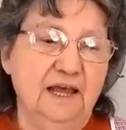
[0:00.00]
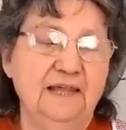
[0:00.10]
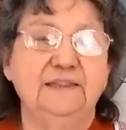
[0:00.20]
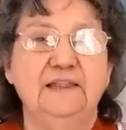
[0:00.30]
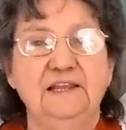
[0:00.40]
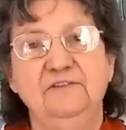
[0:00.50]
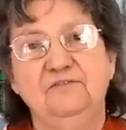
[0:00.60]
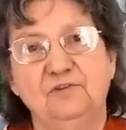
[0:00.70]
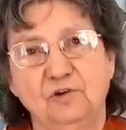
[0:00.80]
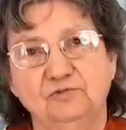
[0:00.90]
And
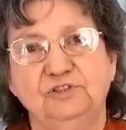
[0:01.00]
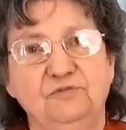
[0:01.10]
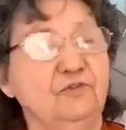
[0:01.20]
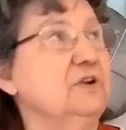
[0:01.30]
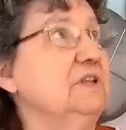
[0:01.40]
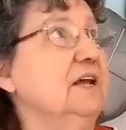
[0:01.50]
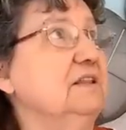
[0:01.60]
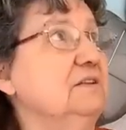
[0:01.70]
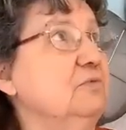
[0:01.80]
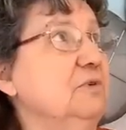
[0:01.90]
leave roast for
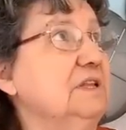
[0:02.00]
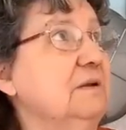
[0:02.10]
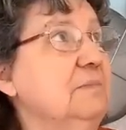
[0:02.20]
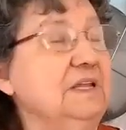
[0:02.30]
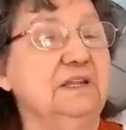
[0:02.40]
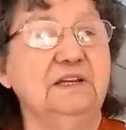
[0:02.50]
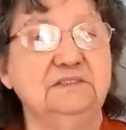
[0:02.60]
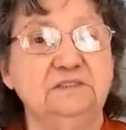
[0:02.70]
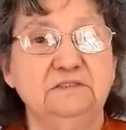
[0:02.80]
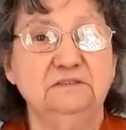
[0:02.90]
another 20
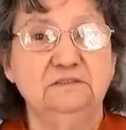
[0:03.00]
minutes.